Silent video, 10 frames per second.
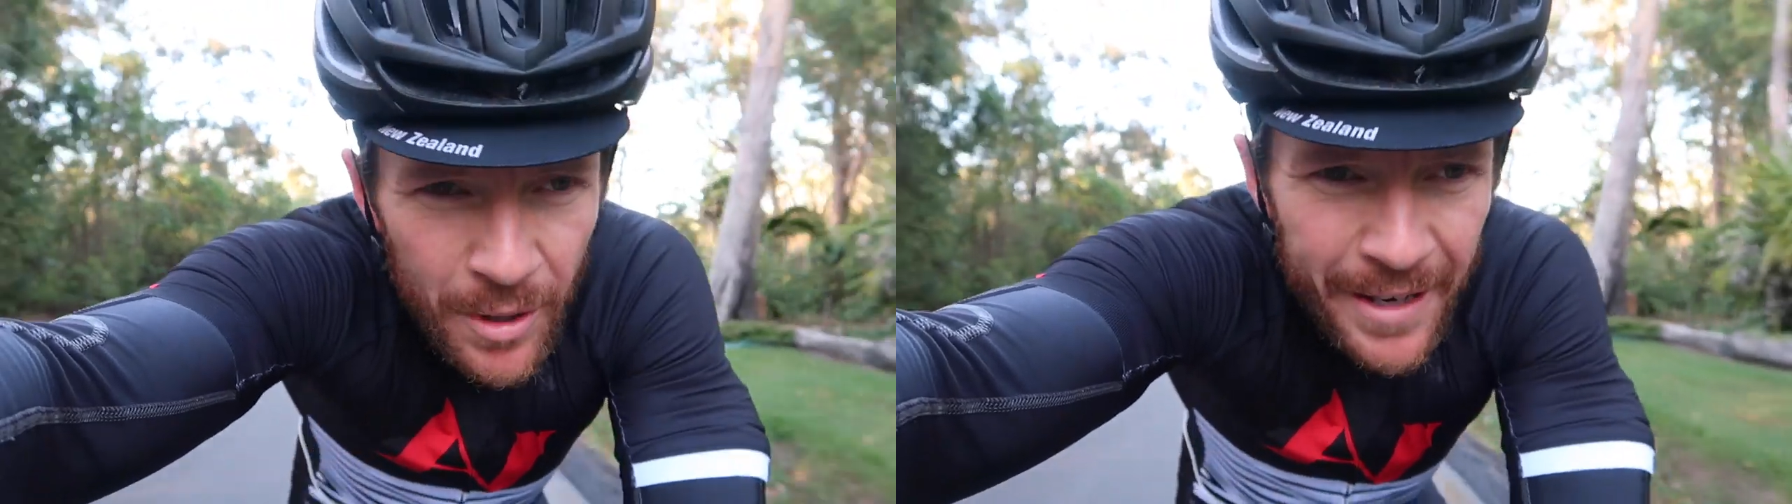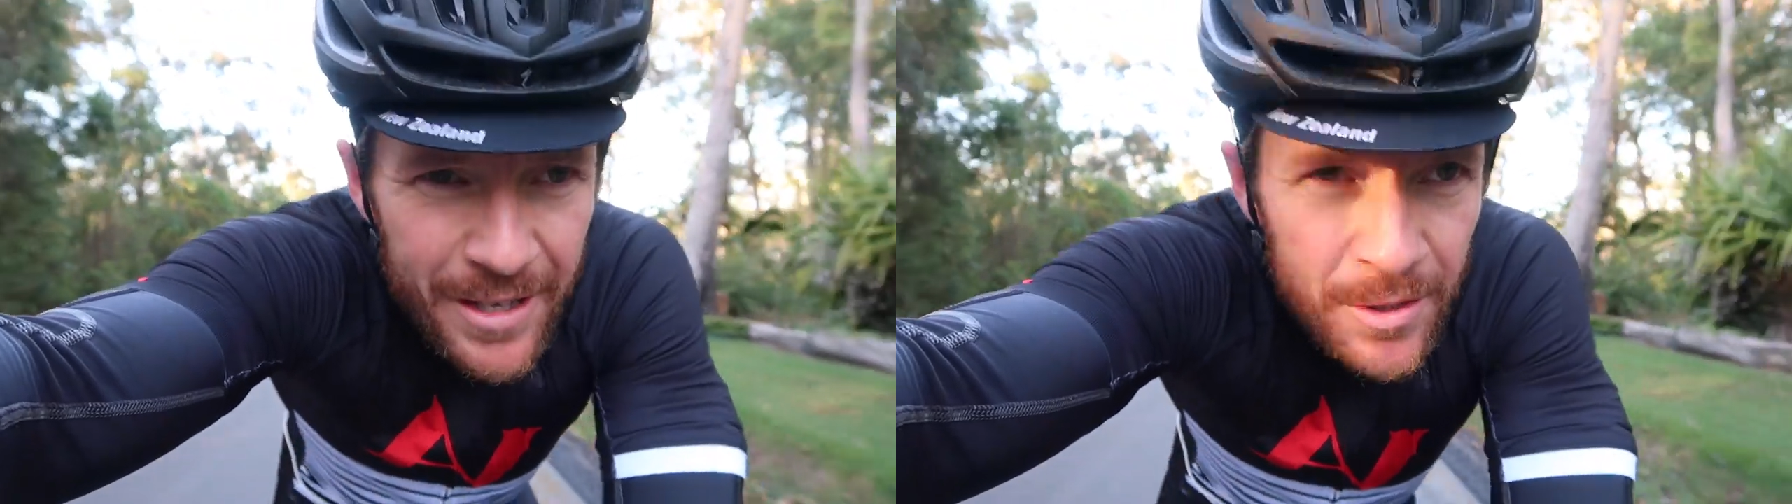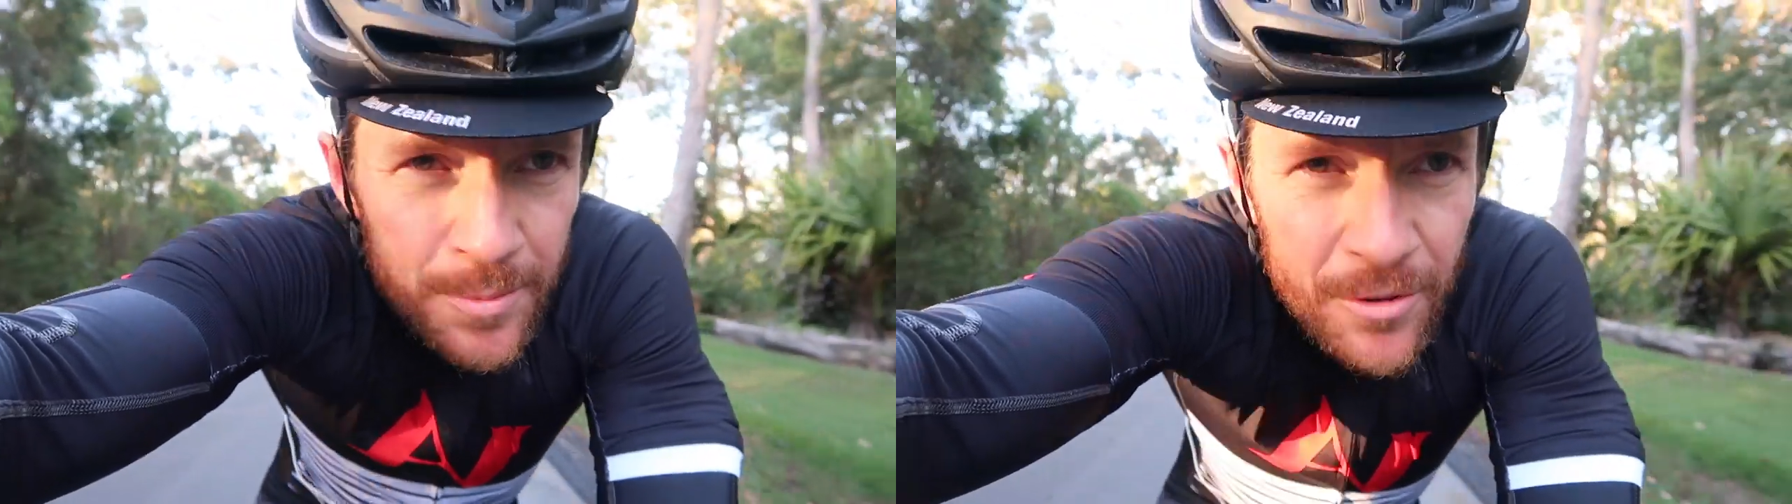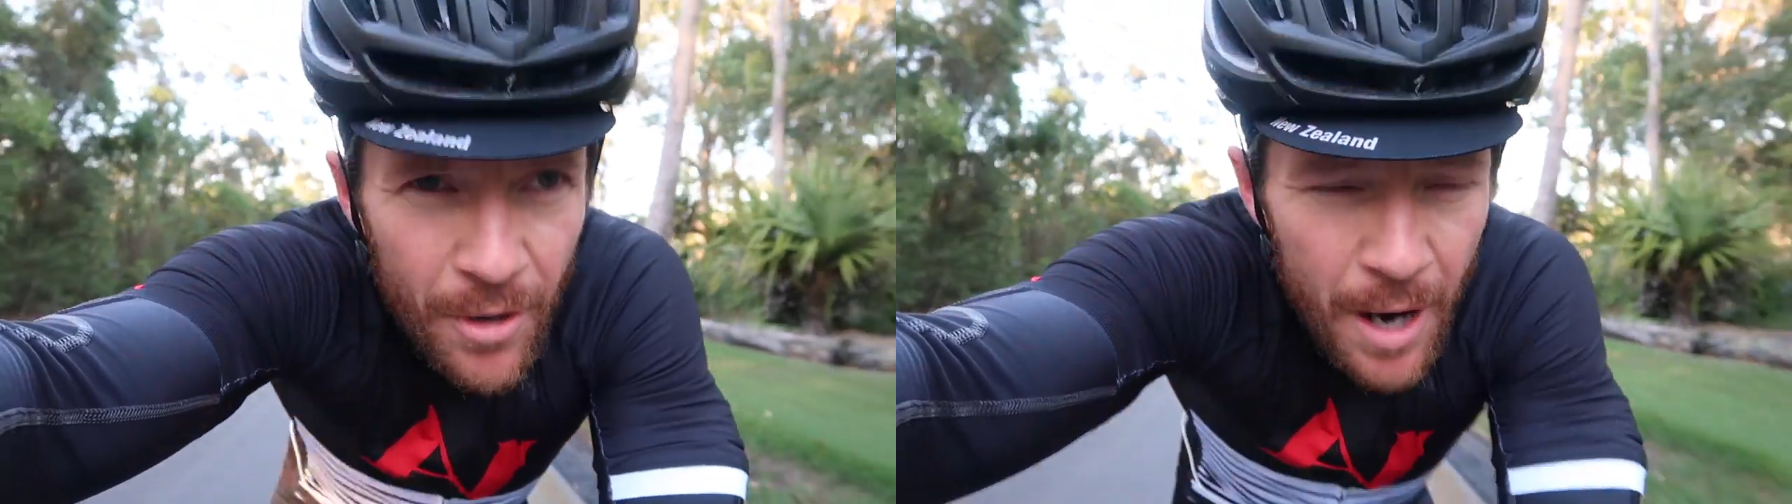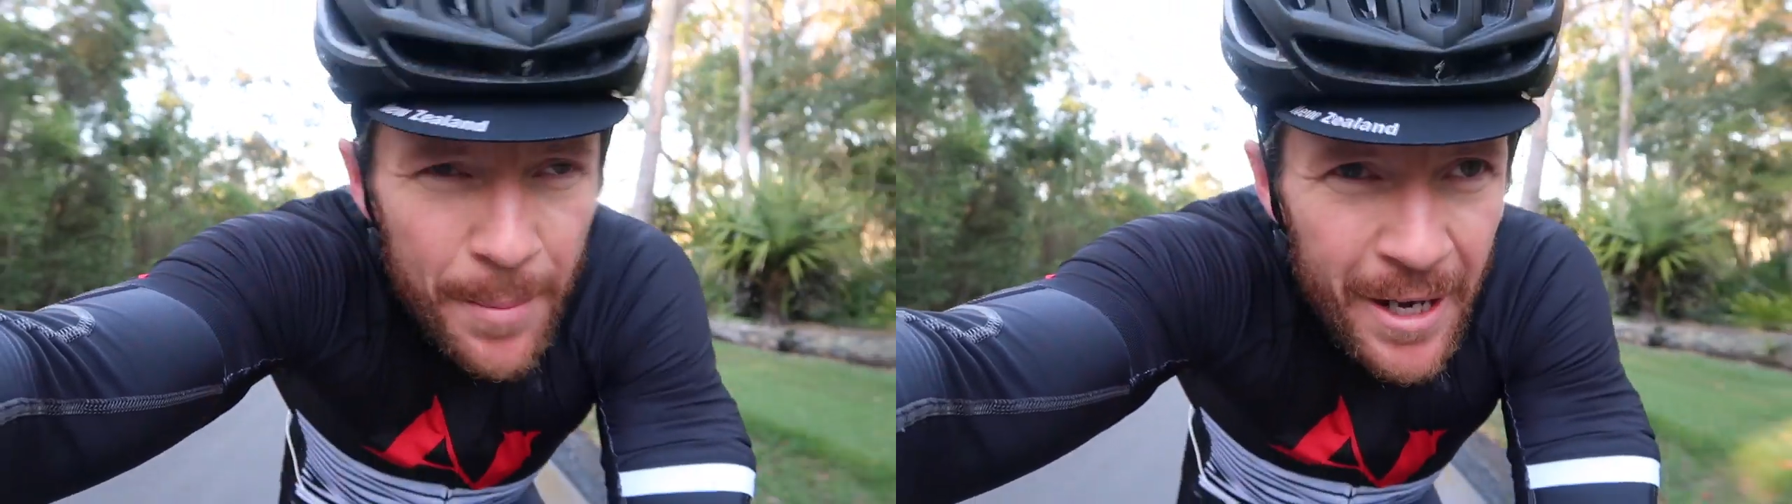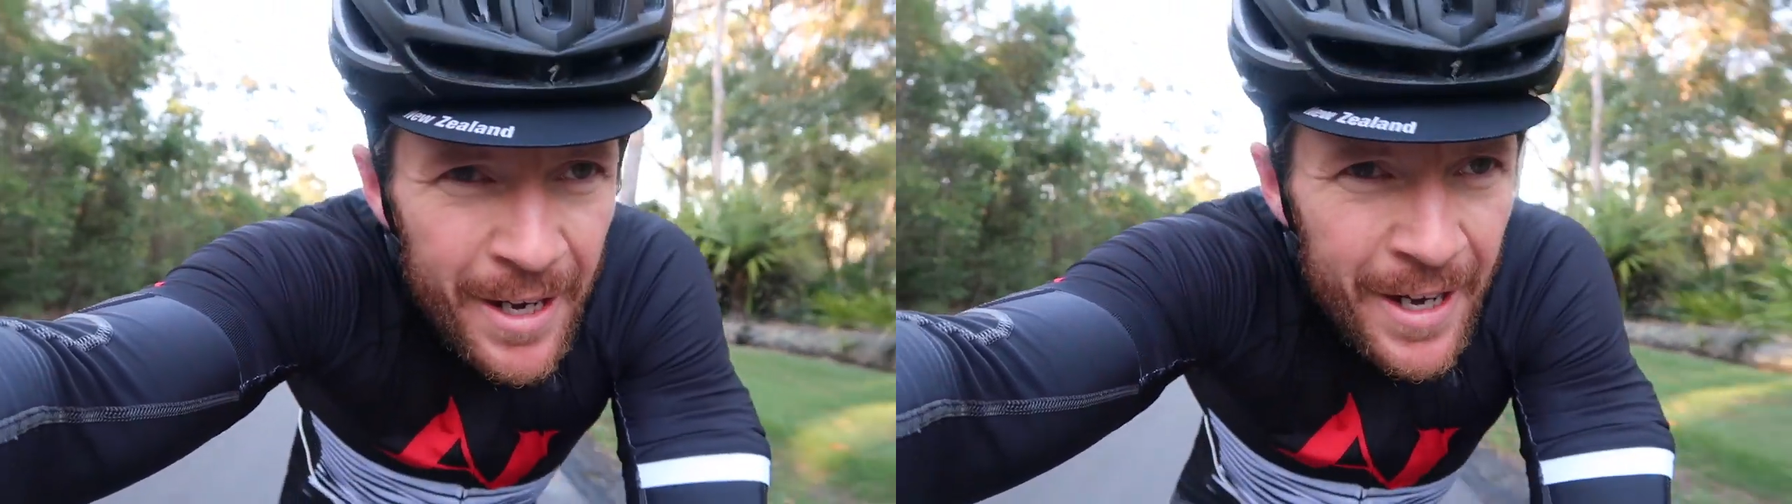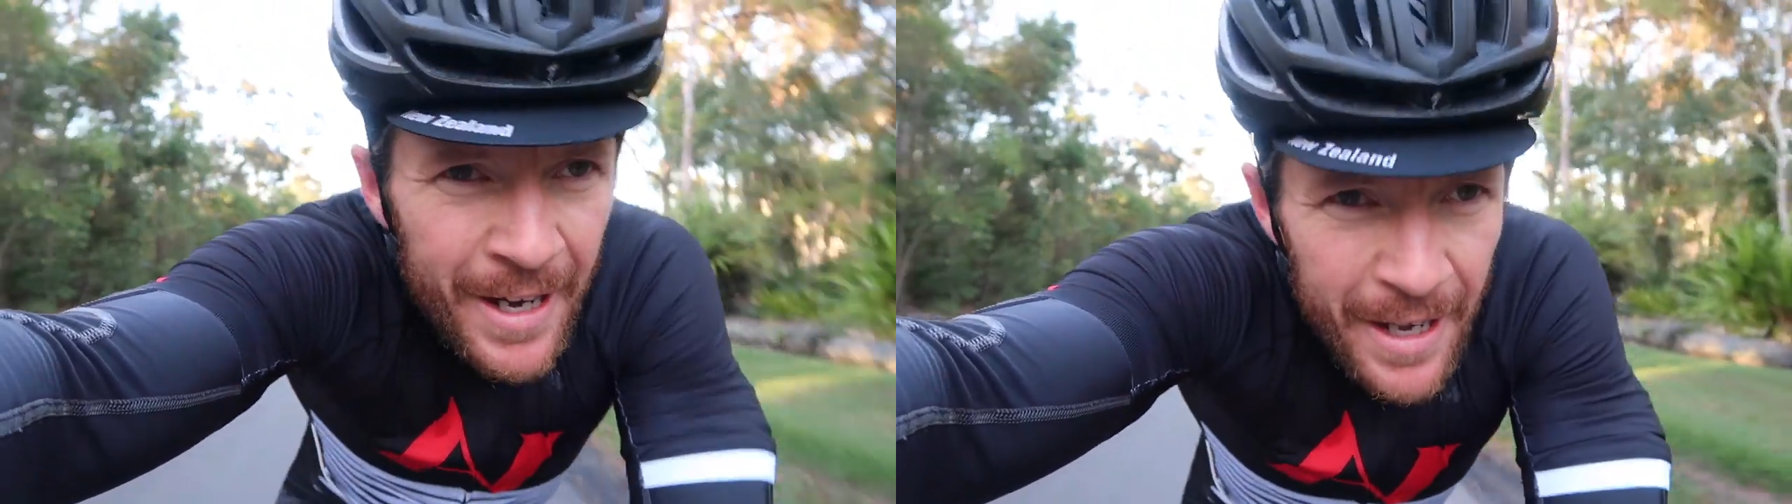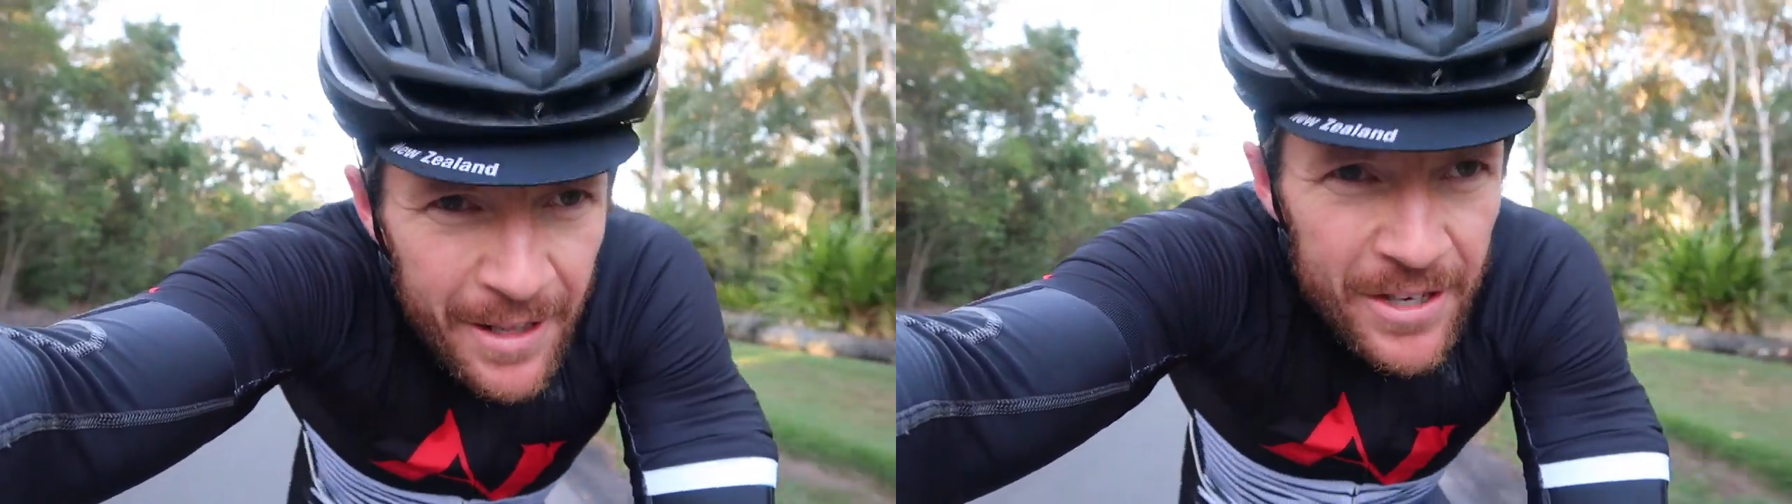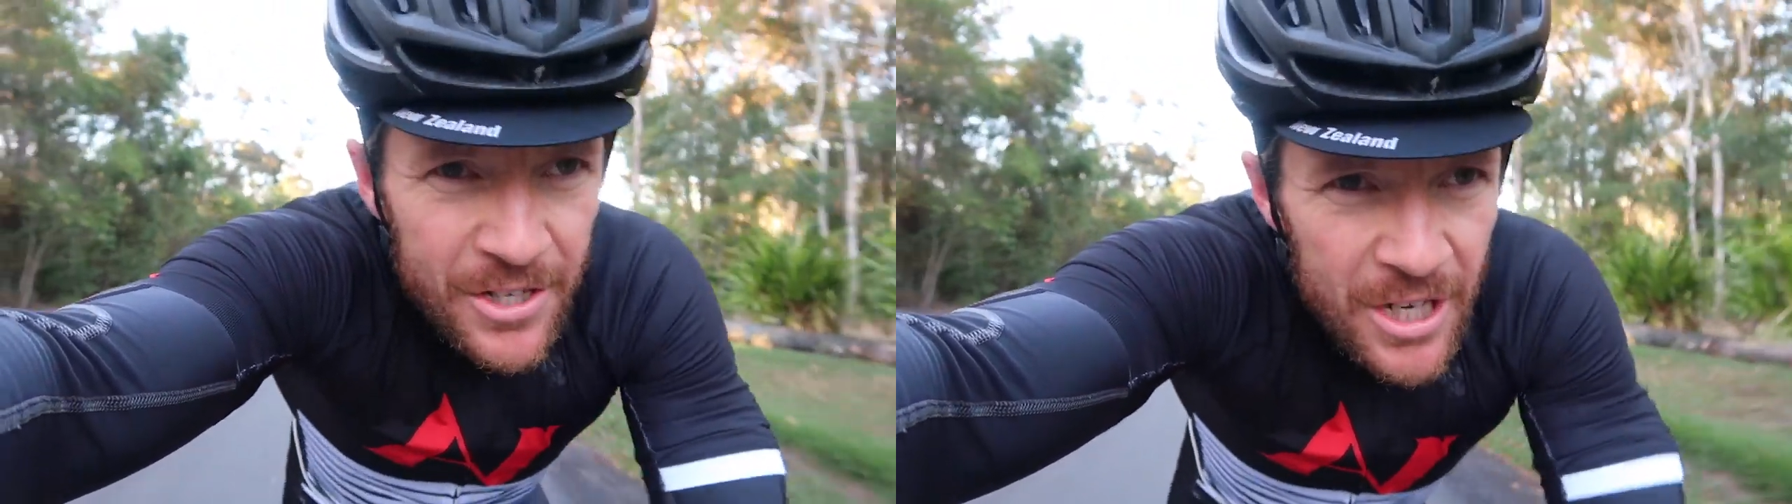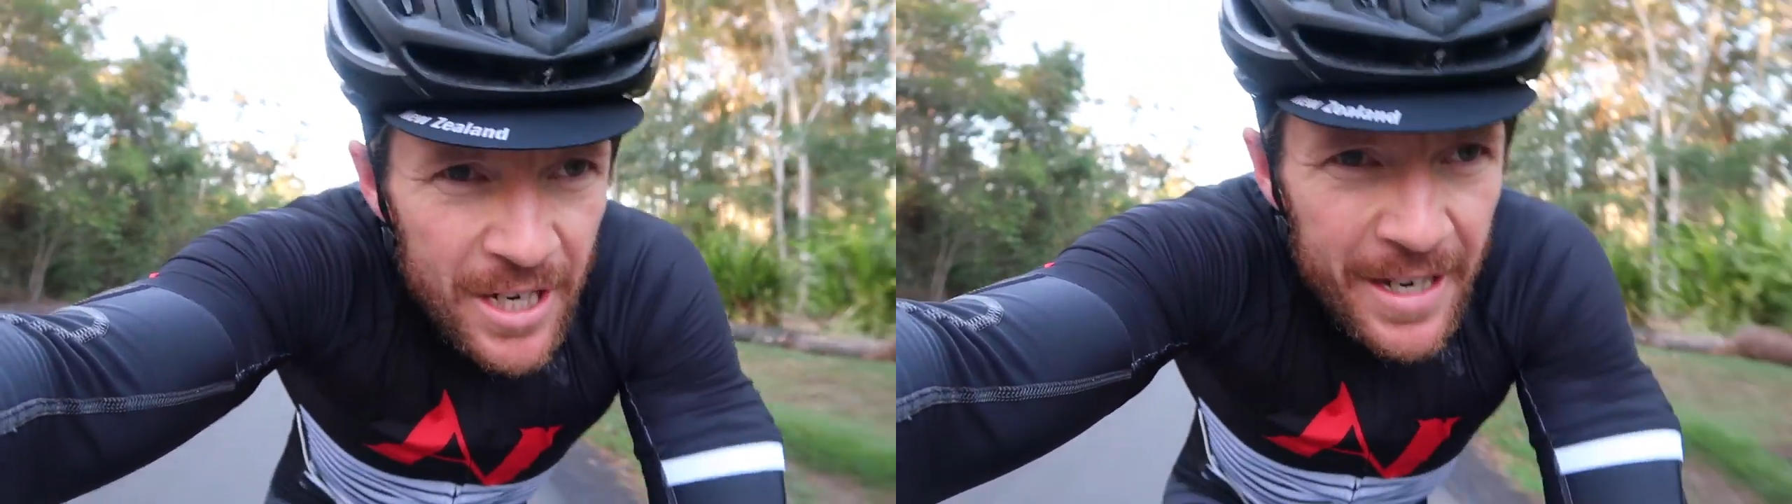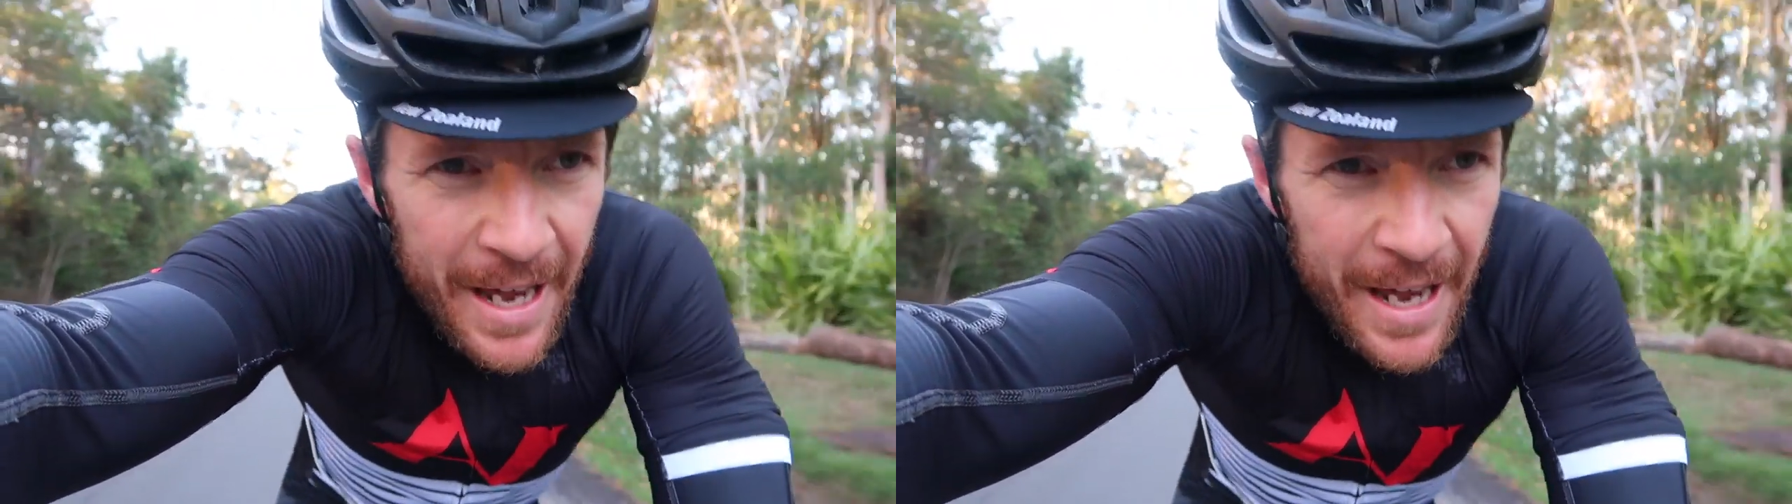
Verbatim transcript: a lucky subscriber this year.